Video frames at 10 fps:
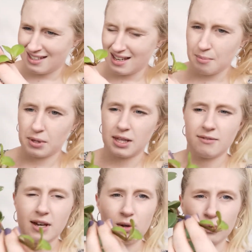I believe
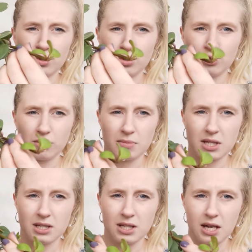I also trimmed
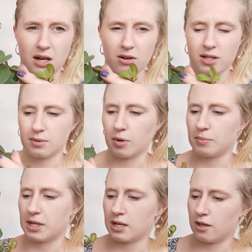this here and it's
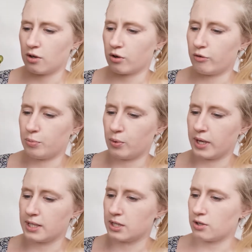popped out another growth
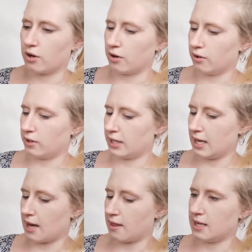point. So
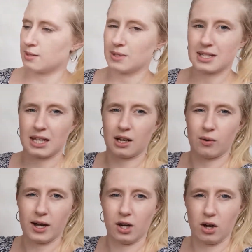yeah, these ones are getting
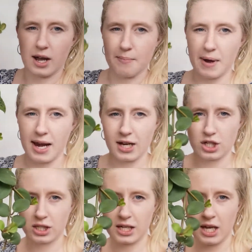quite long. I might
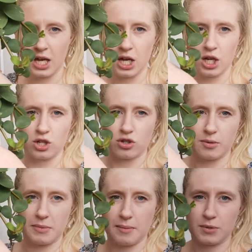actually
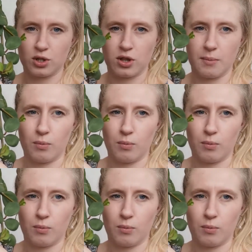trim them so they're